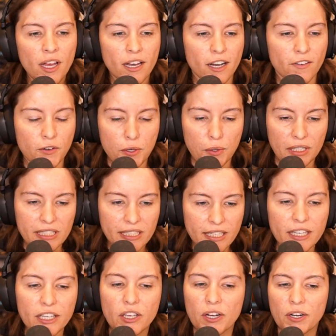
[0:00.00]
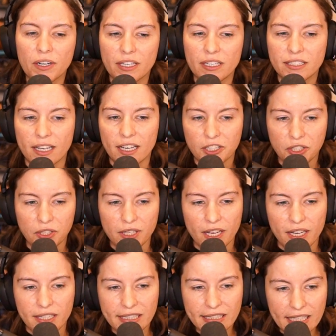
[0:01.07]
Of what you can see here is actually
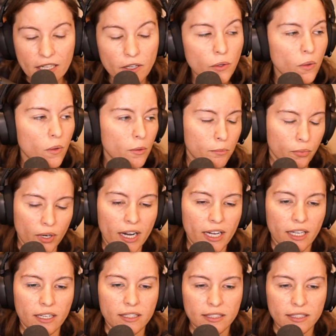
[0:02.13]
a single bracket,